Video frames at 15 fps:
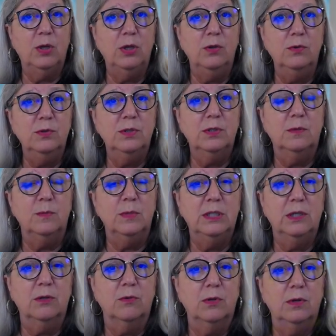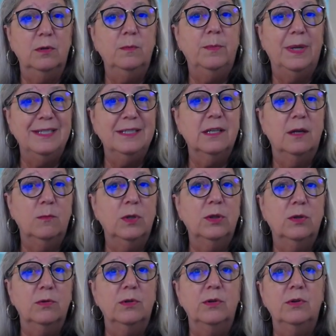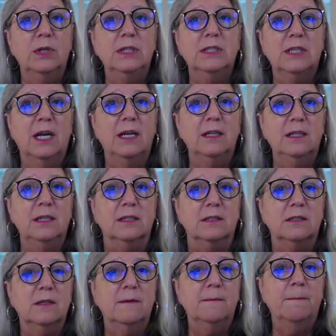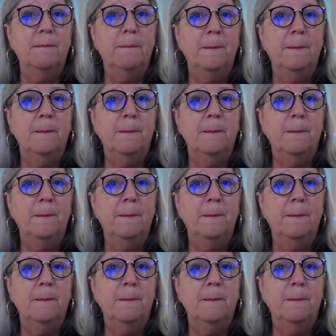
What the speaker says: to use the material based on what their learning style is.